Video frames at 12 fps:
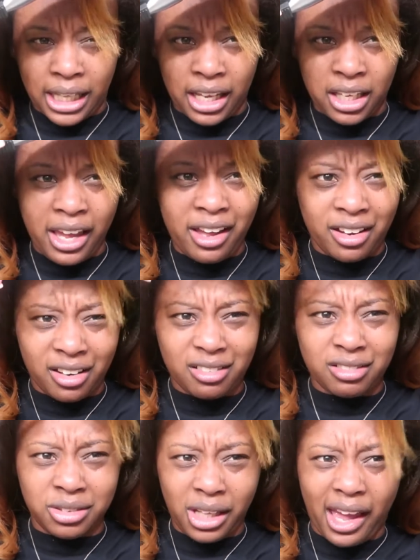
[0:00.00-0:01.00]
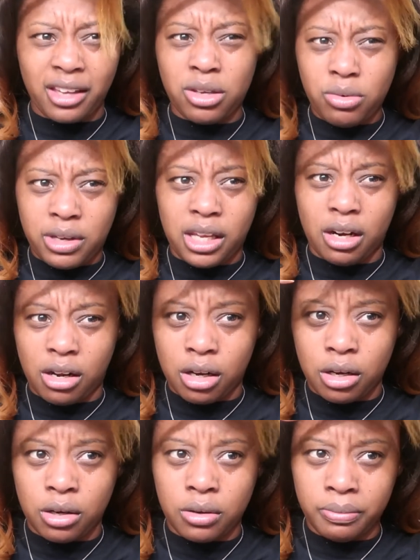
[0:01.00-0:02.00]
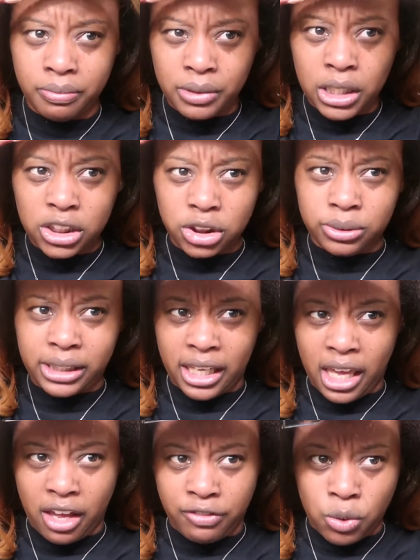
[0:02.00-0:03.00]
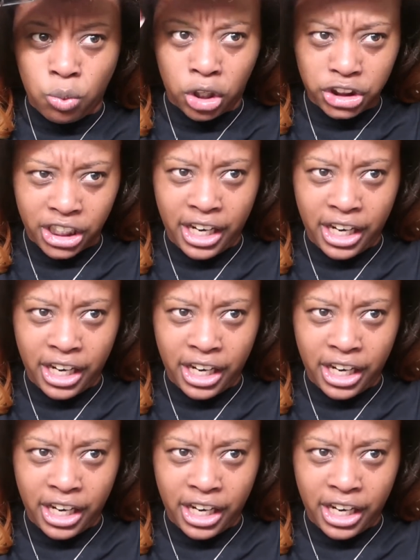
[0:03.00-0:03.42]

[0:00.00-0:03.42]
like, yeah, yeah, you can, um, she was like, yeah, if you wash your